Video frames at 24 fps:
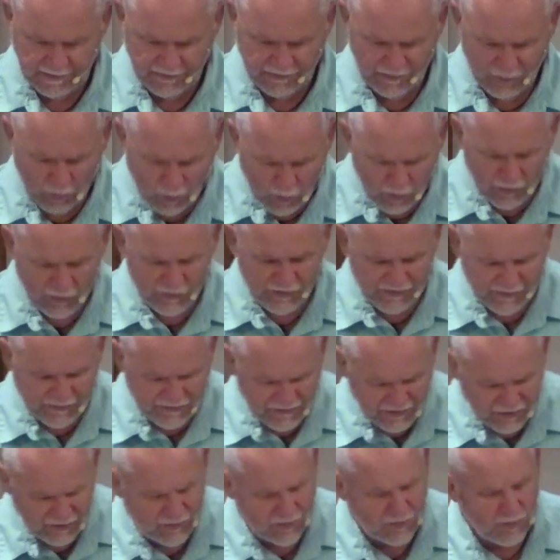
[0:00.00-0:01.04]
The words
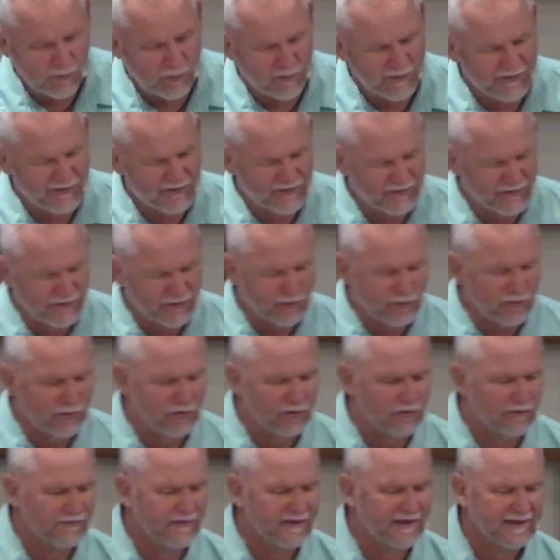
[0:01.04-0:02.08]
too would
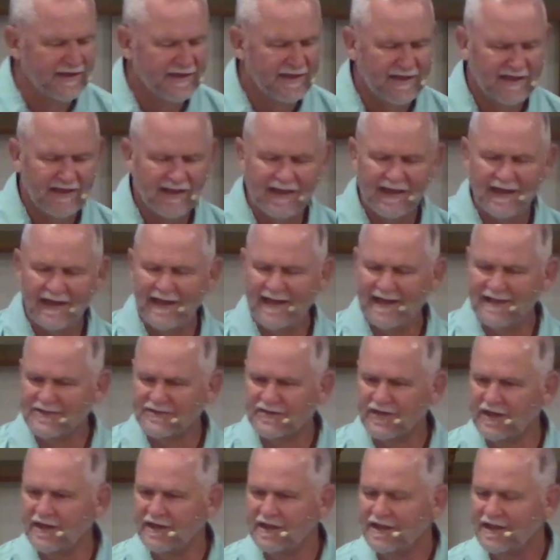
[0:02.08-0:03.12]
serve
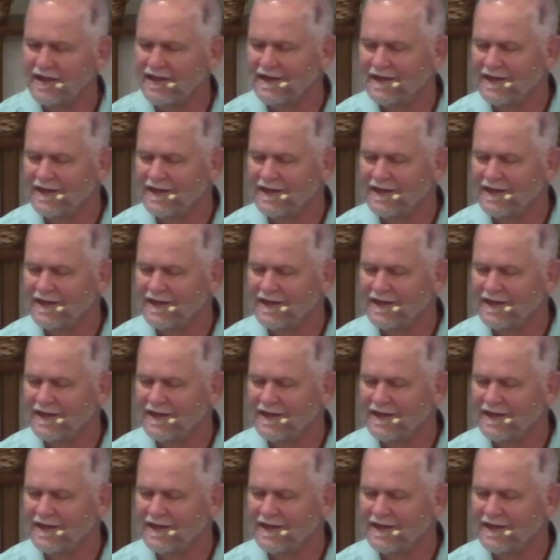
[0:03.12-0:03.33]
as a